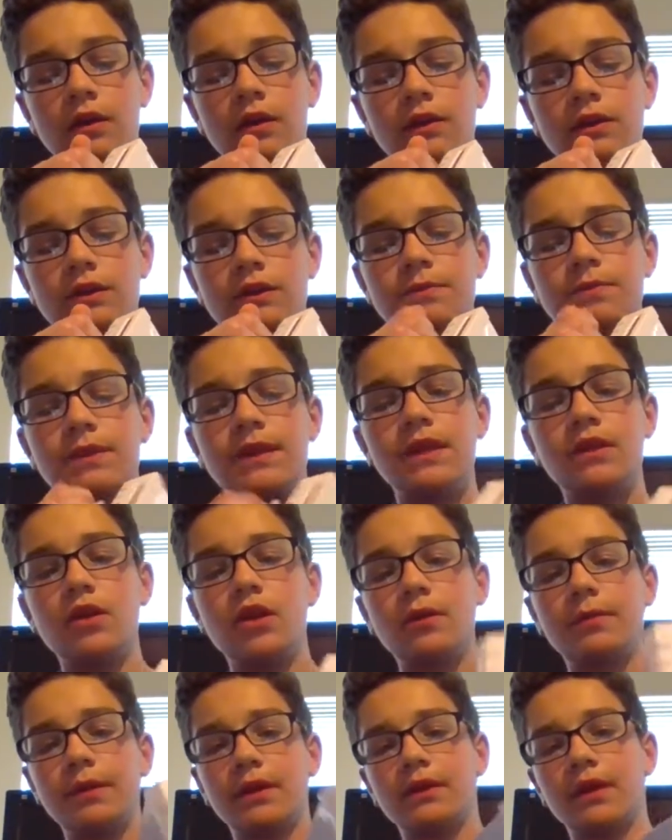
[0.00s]
Just peel it
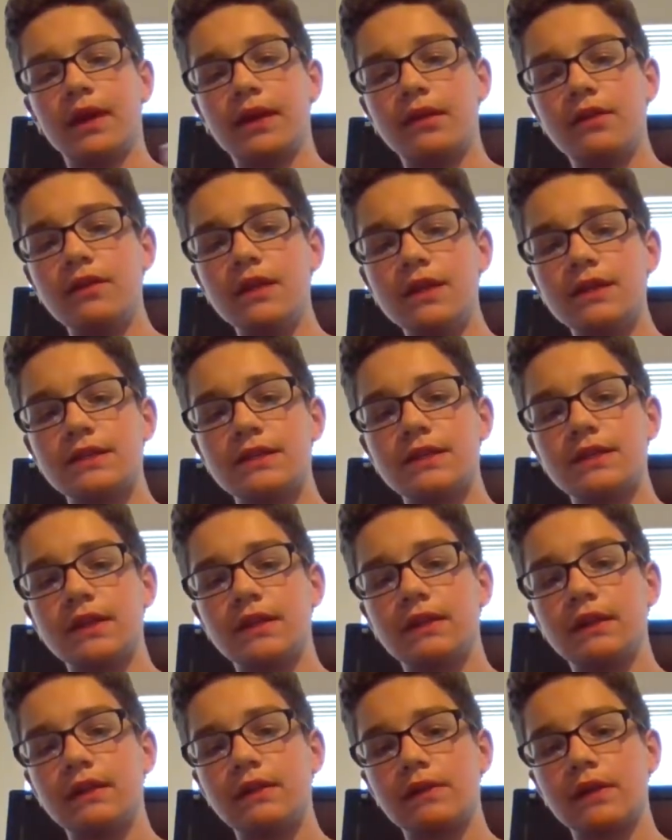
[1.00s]
open like this,
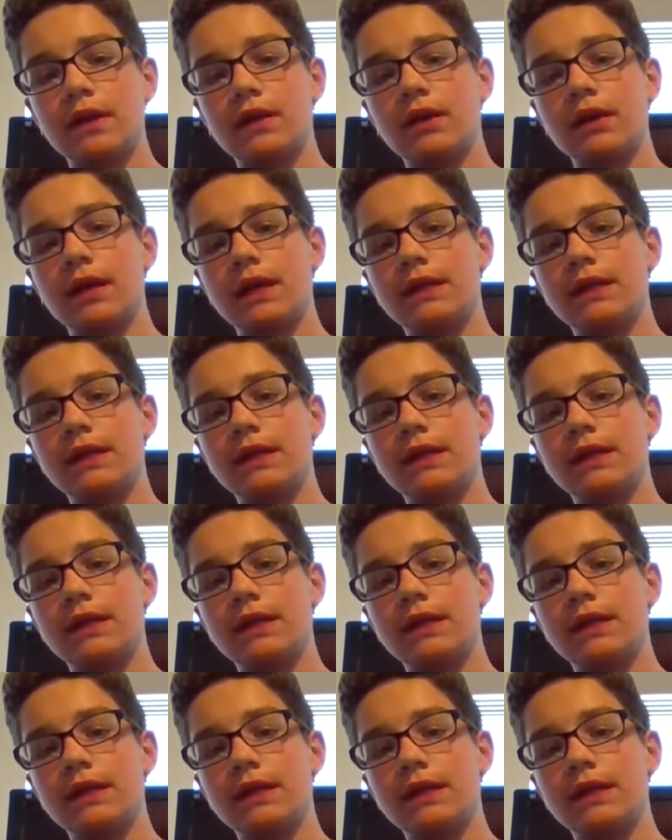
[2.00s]
and then there